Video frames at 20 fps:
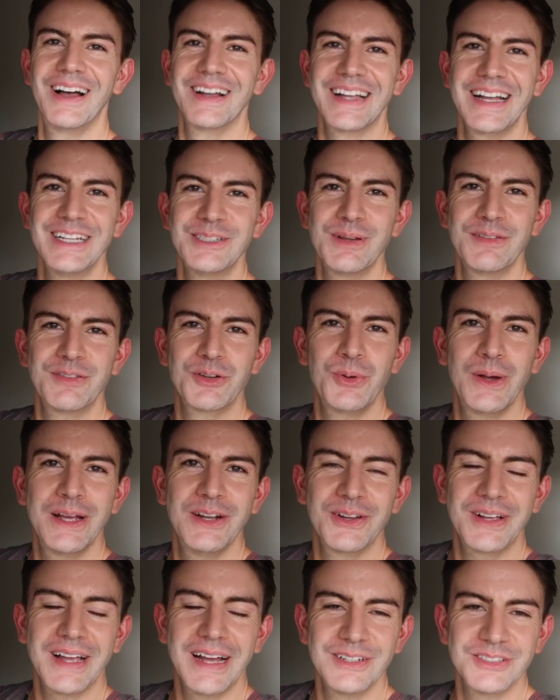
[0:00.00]
Okay, should we have a quick
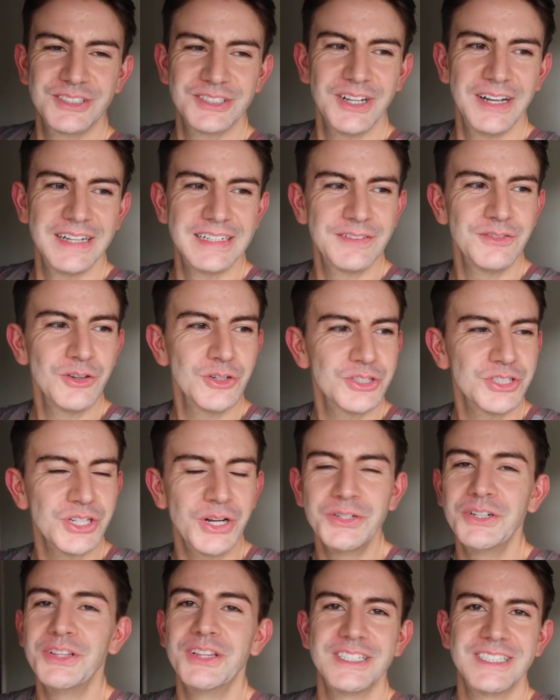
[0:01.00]
look outside? I've not
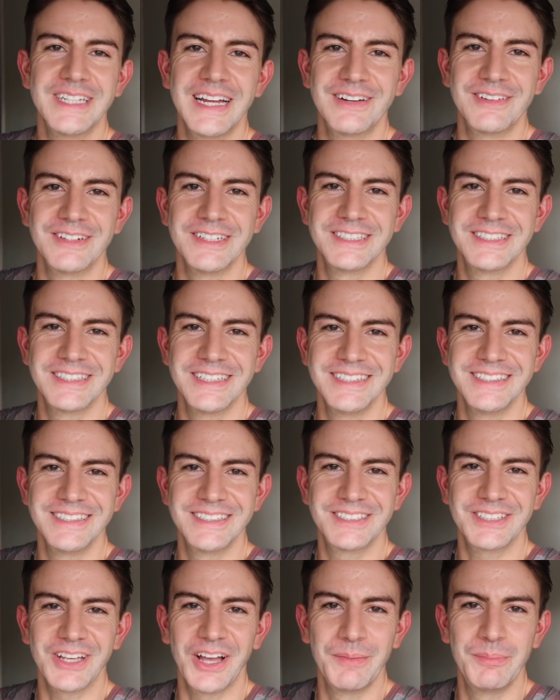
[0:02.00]
shown you the terrace
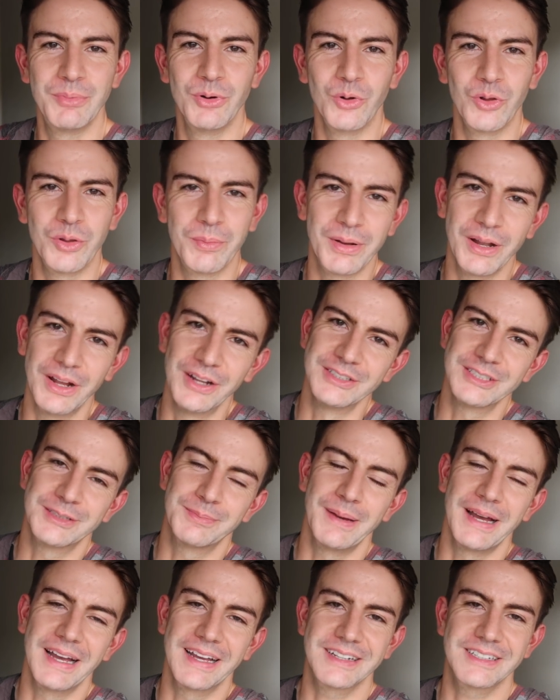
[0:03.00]
since I put all the plants
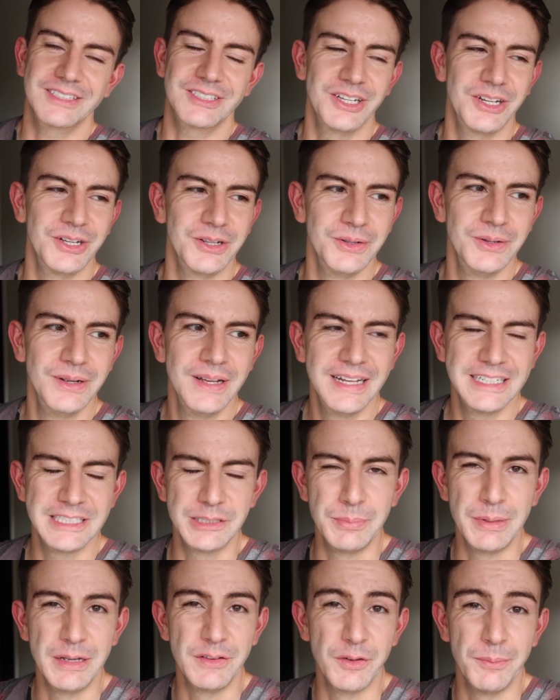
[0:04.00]
back, so
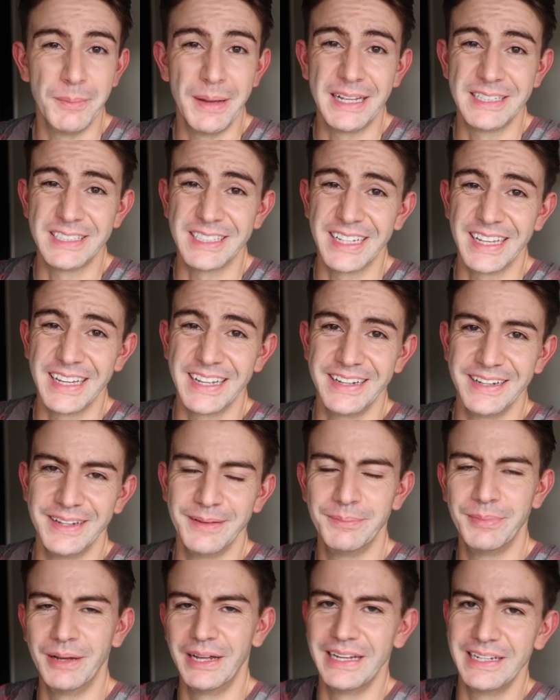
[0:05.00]
it's a bit of a mess
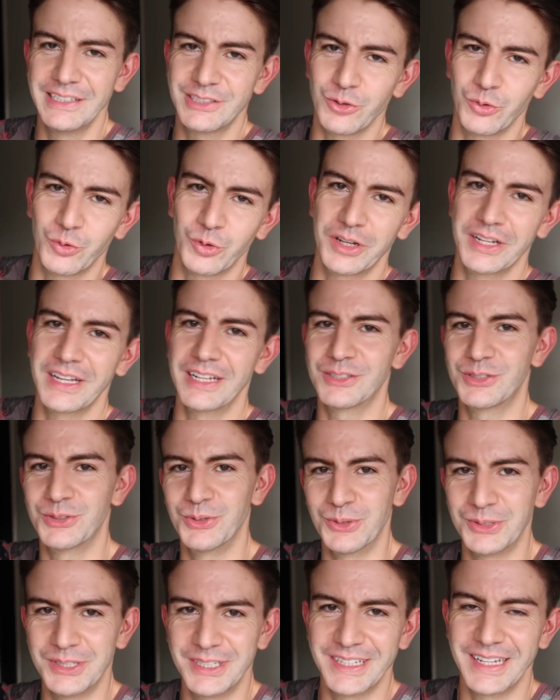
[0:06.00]
again, but it's all gonna get
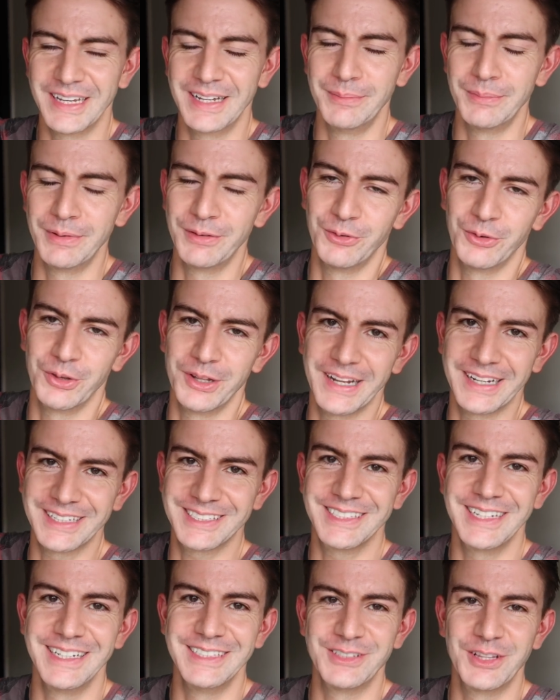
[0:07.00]
sorted again before the
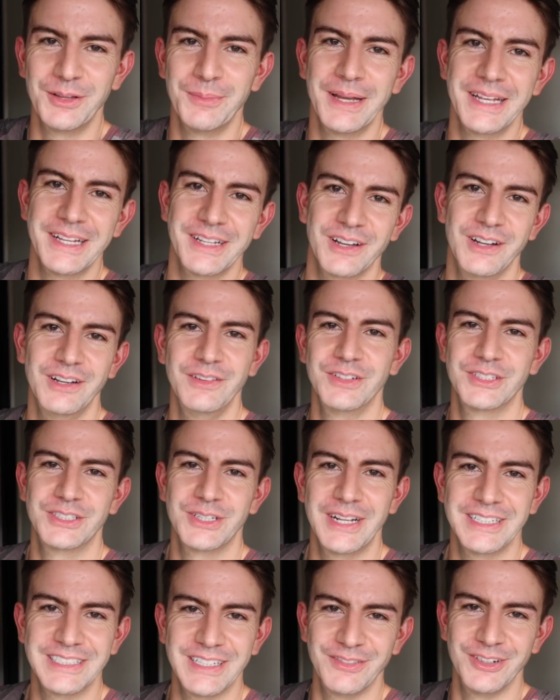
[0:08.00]
next stage of the makeover,
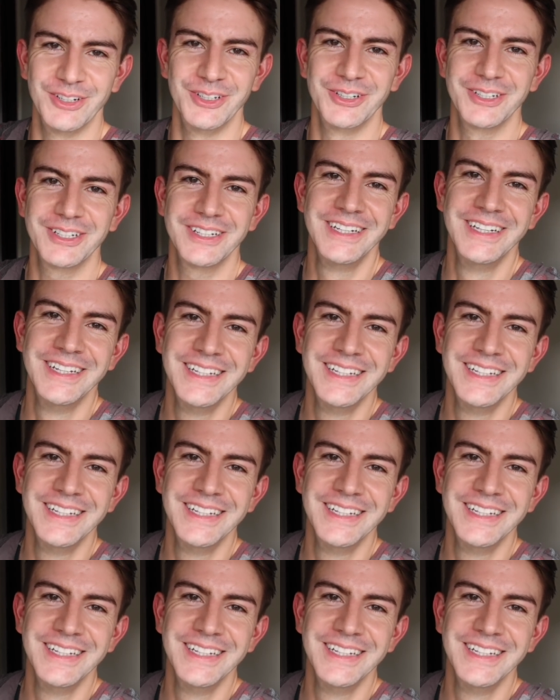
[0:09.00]
so let's have a look.